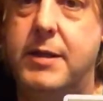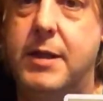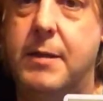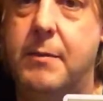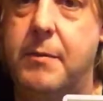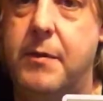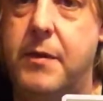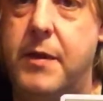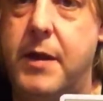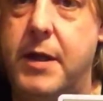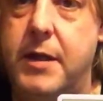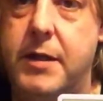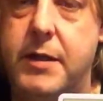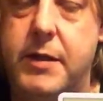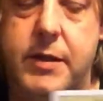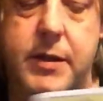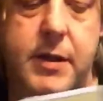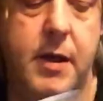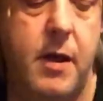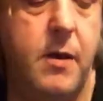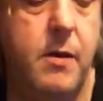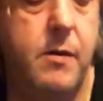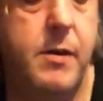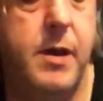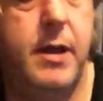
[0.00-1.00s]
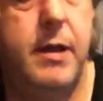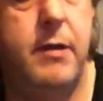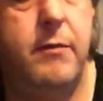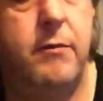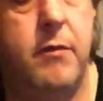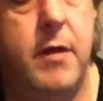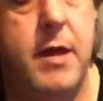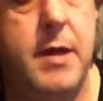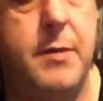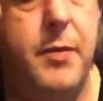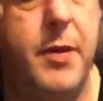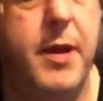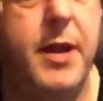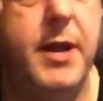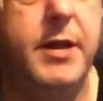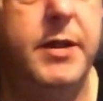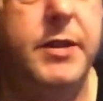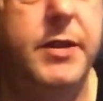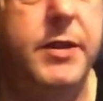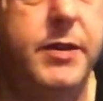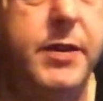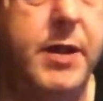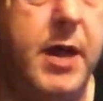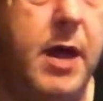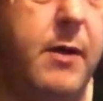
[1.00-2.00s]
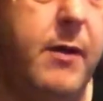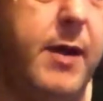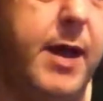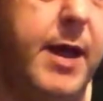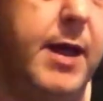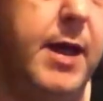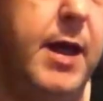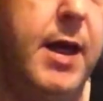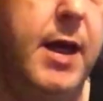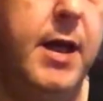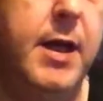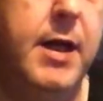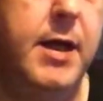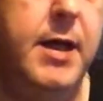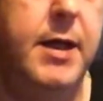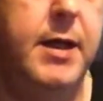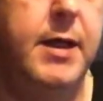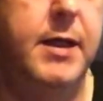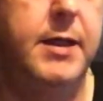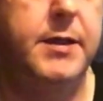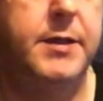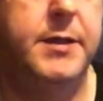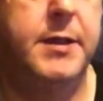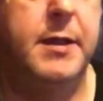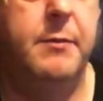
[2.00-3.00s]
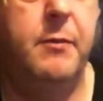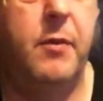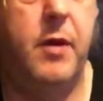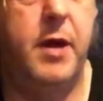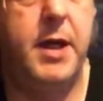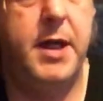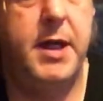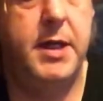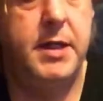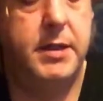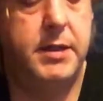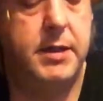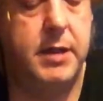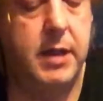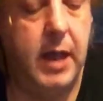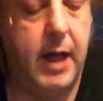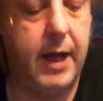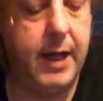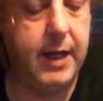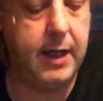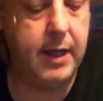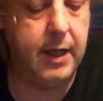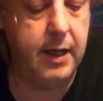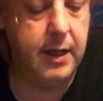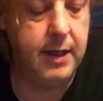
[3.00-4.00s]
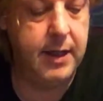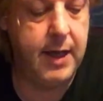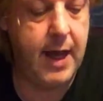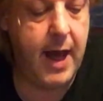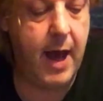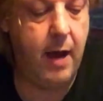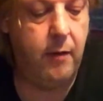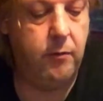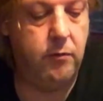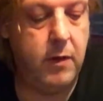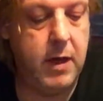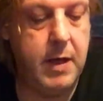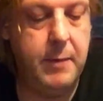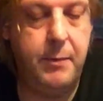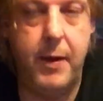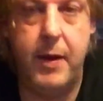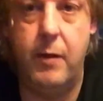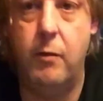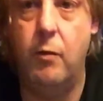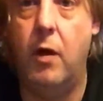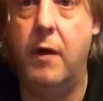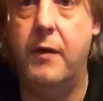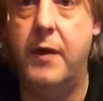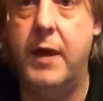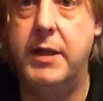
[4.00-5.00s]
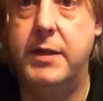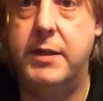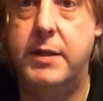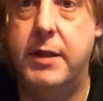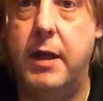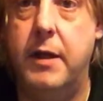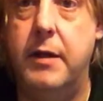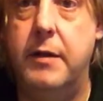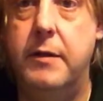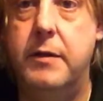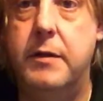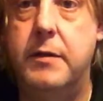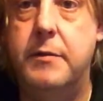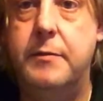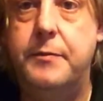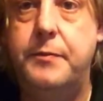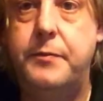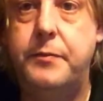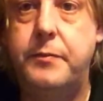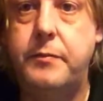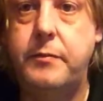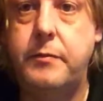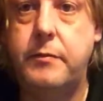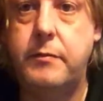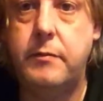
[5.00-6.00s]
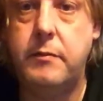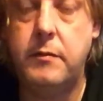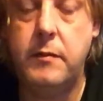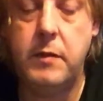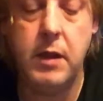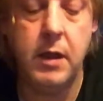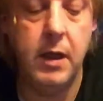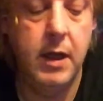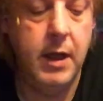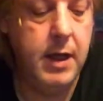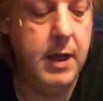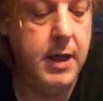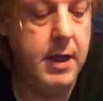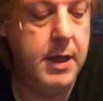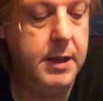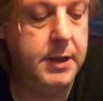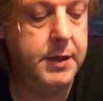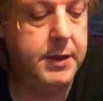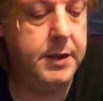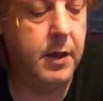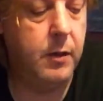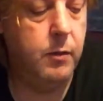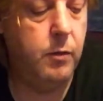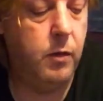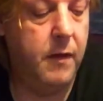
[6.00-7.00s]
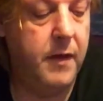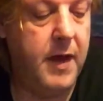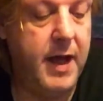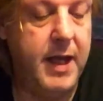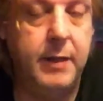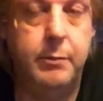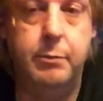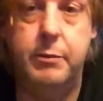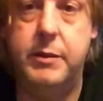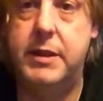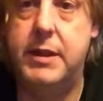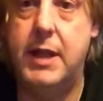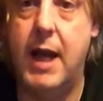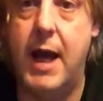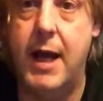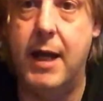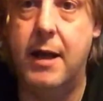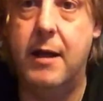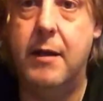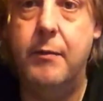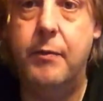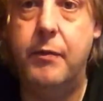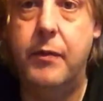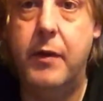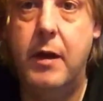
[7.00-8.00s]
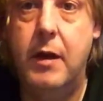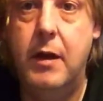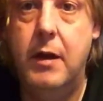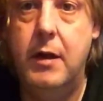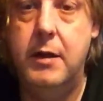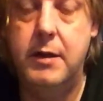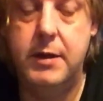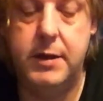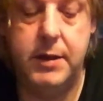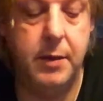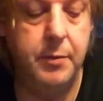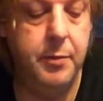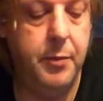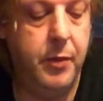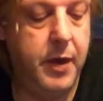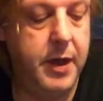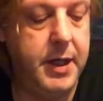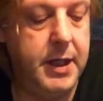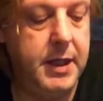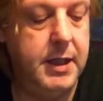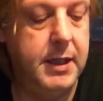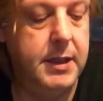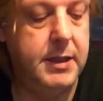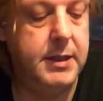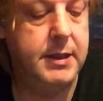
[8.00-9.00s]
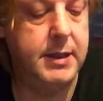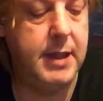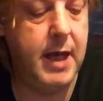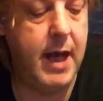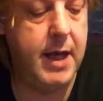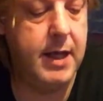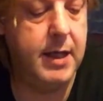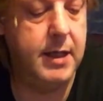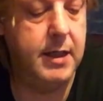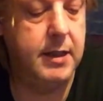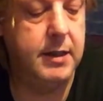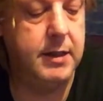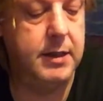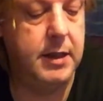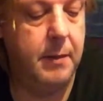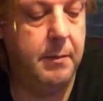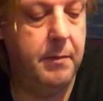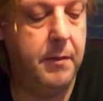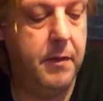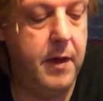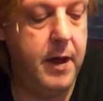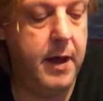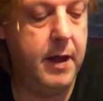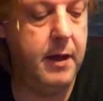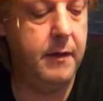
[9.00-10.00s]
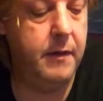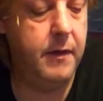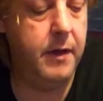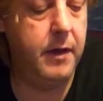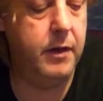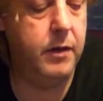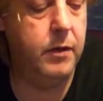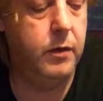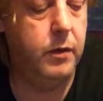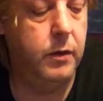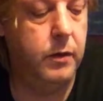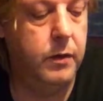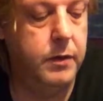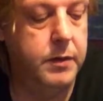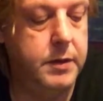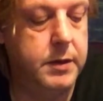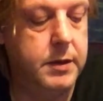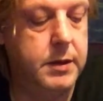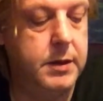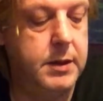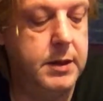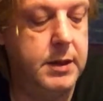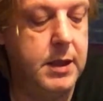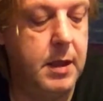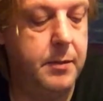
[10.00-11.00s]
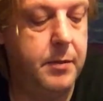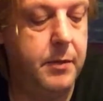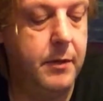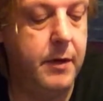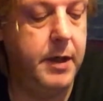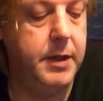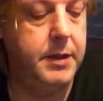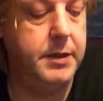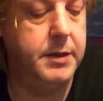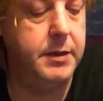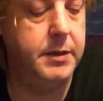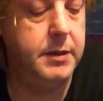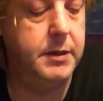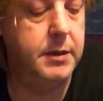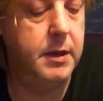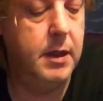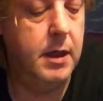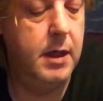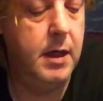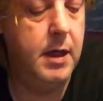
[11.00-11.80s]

something, sowing, reaping and sowing. Someone is like now reaping what they sowed. So what they said. Somebody said something that caused separation.